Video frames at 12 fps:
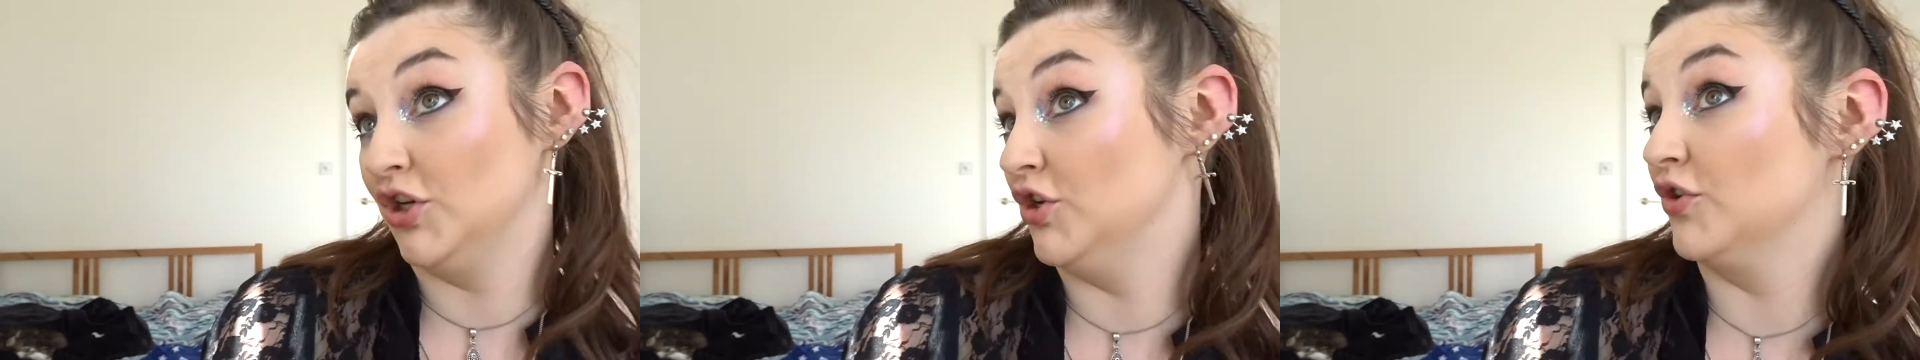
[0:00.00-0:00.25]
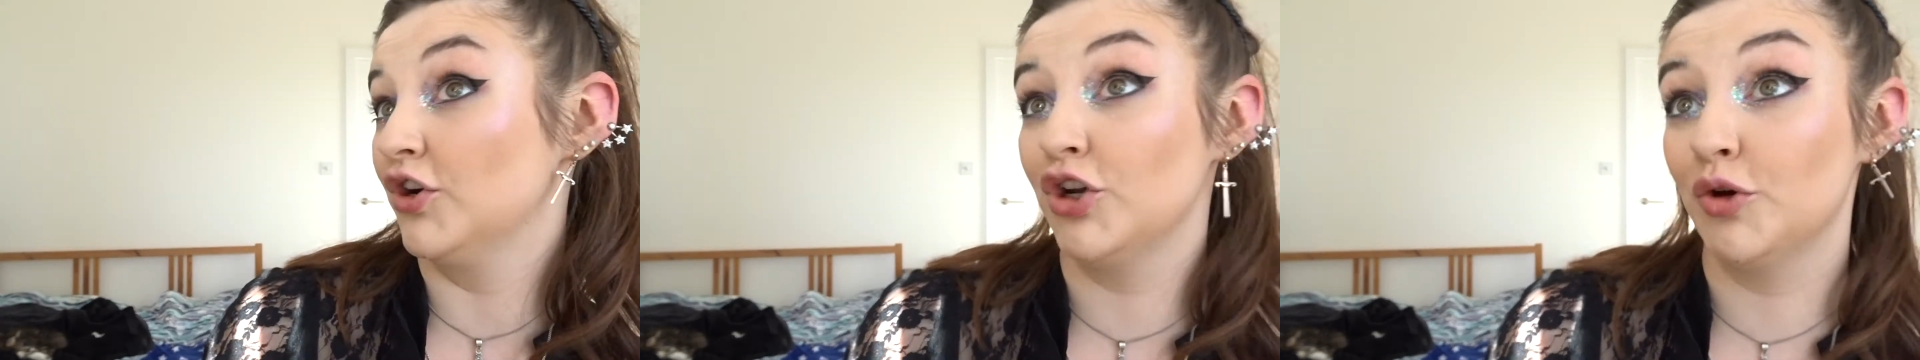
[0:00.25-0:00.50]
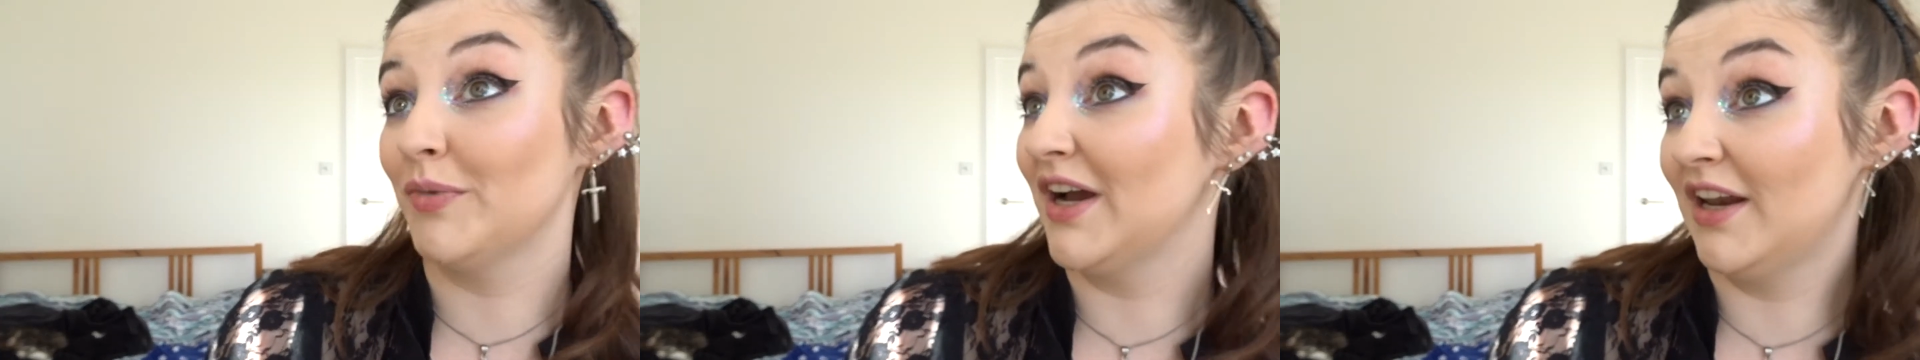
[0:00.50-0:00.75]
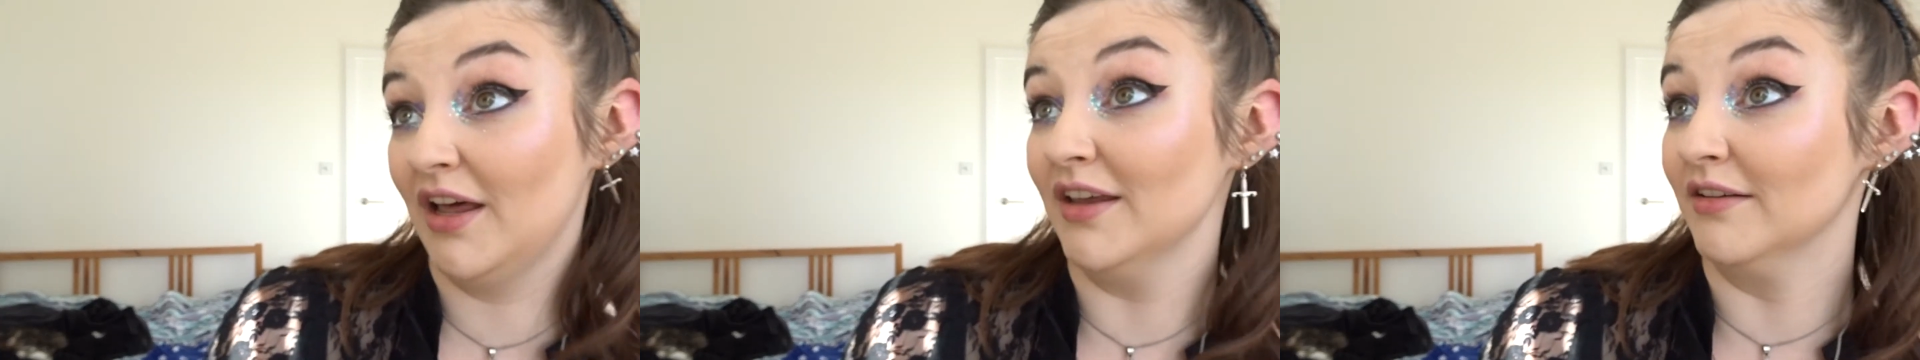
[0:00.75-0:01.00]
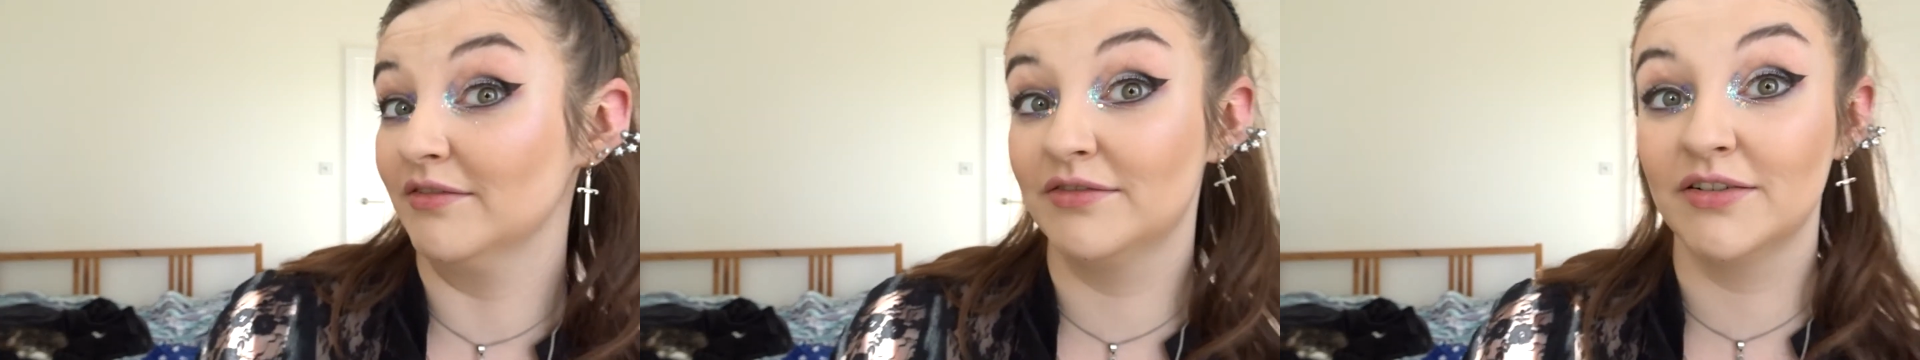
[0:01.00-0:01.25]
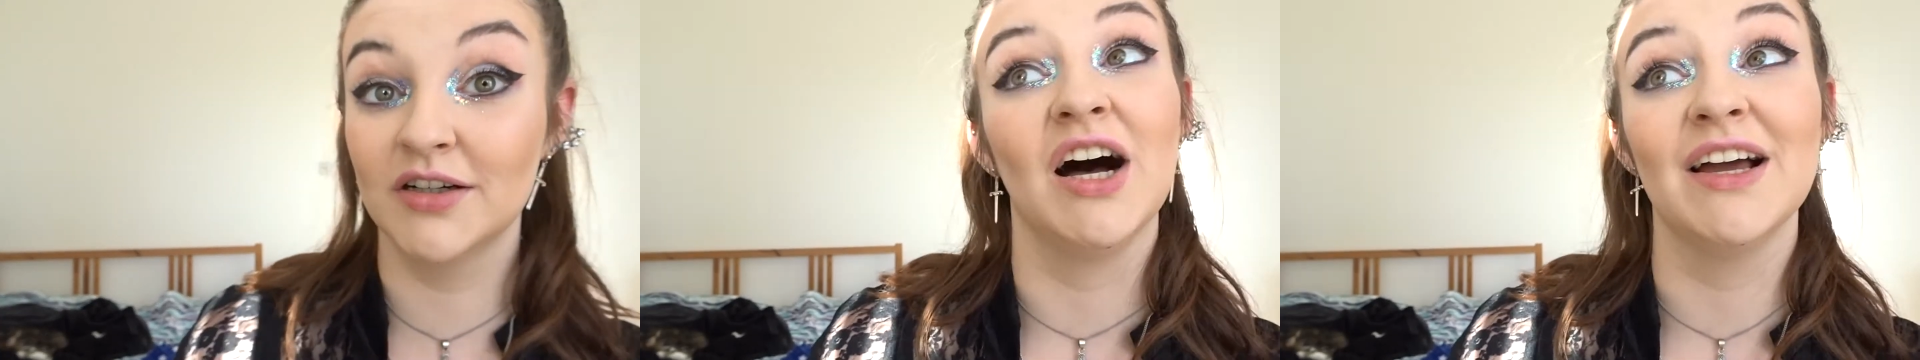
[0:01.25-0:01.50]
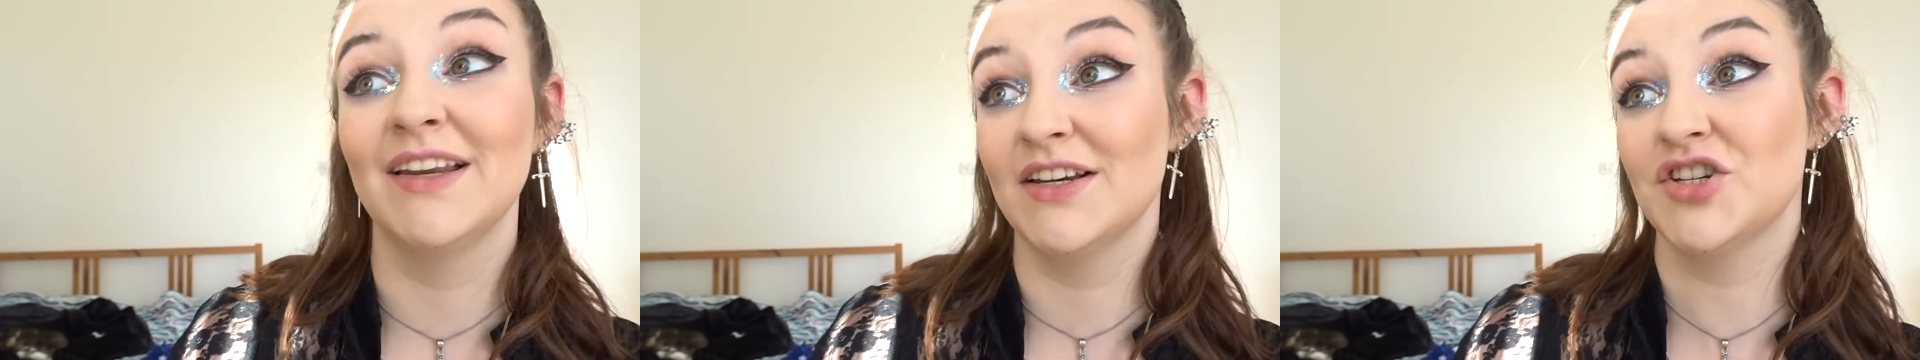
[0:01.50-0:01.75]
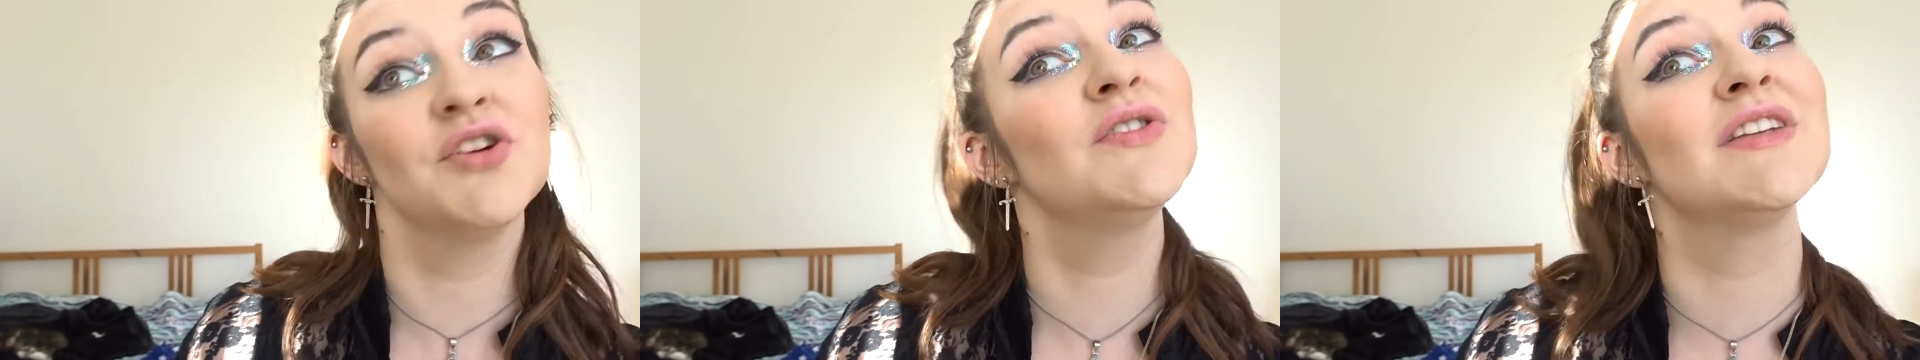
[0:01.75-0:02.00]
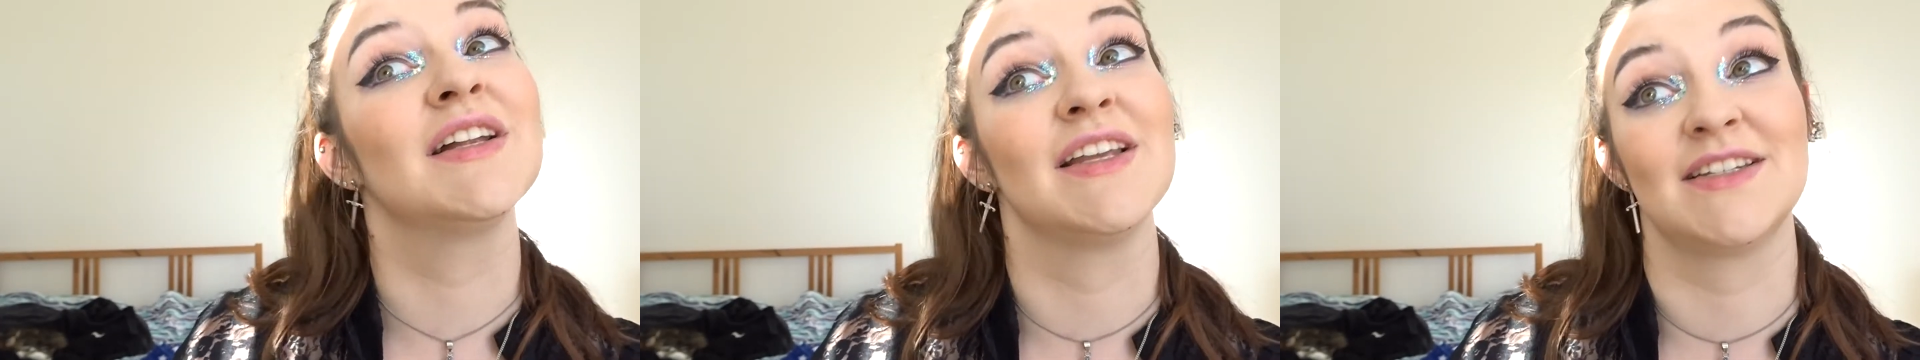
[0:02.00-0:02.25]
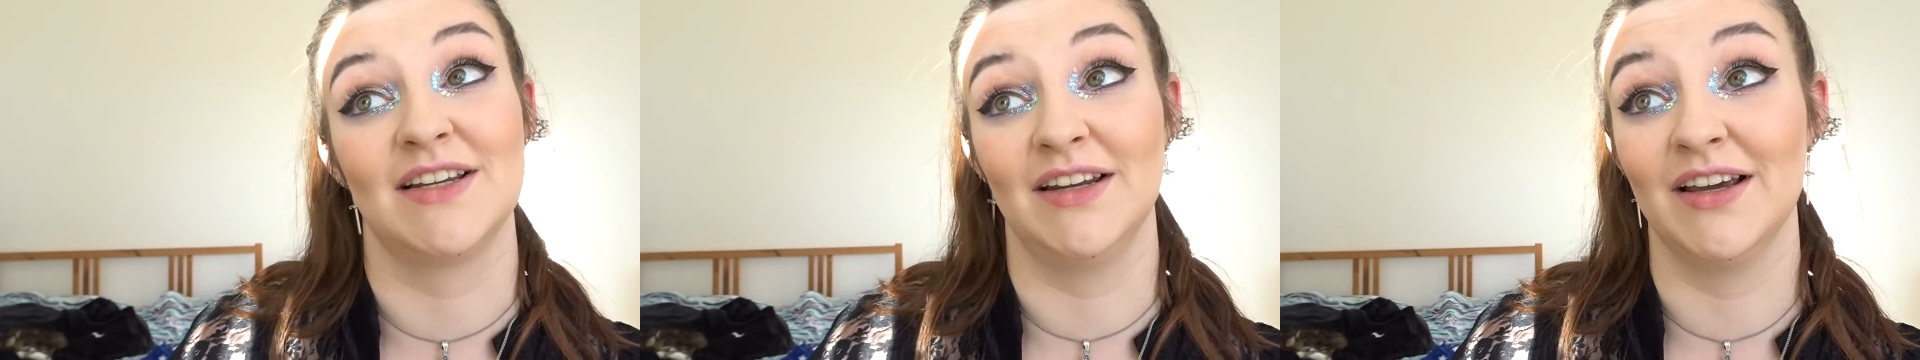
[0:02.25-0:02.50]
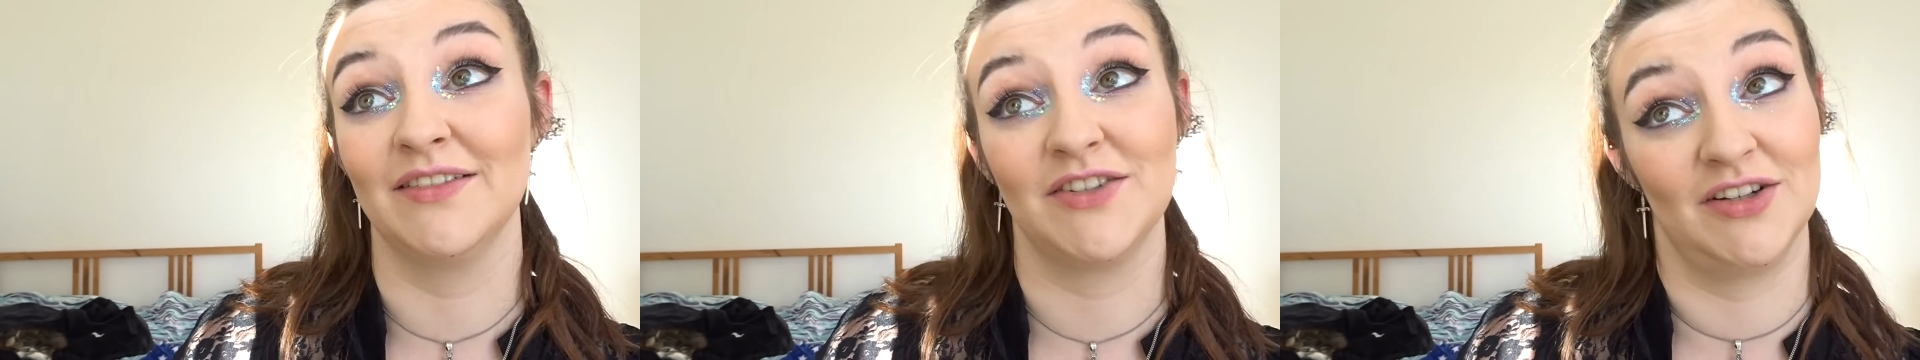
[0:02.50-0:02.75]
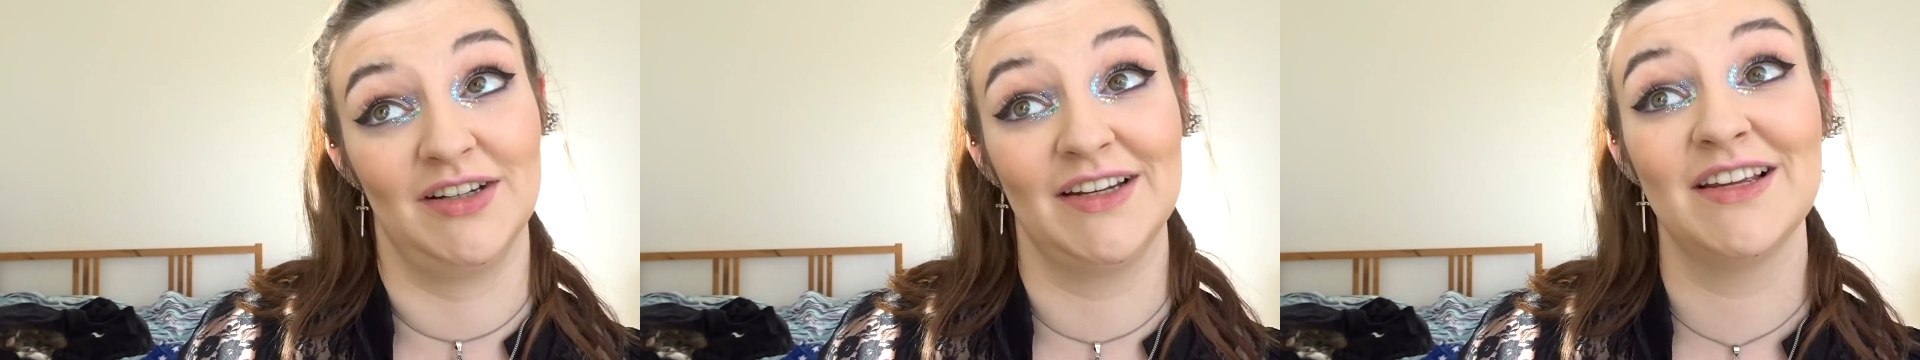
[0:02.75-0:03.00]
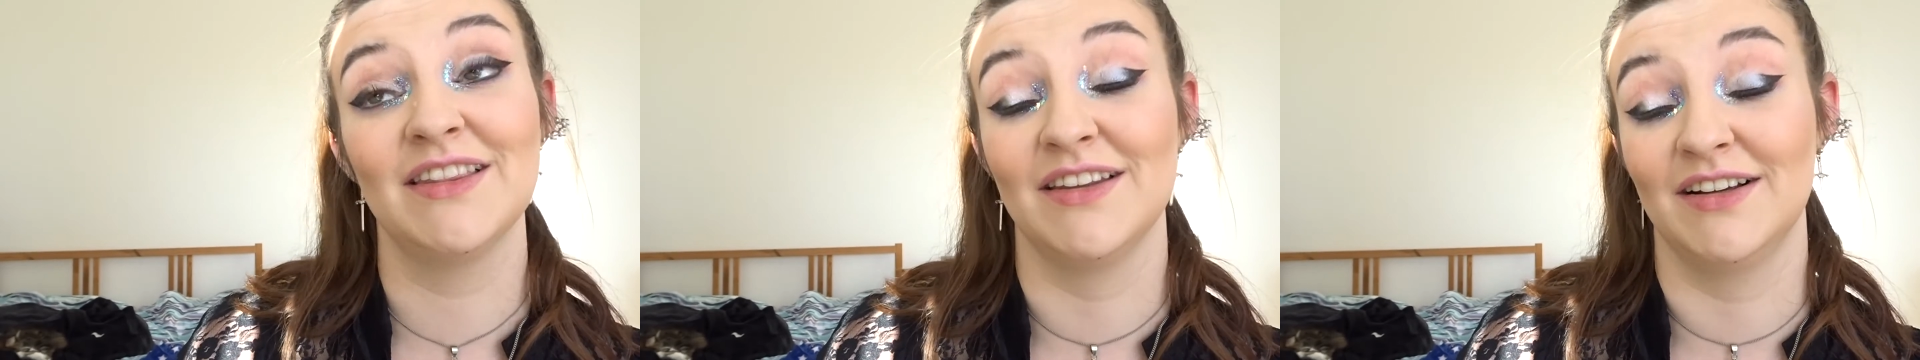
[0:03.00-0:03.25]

You don't know my life. I didn't choose the glitter life, darling.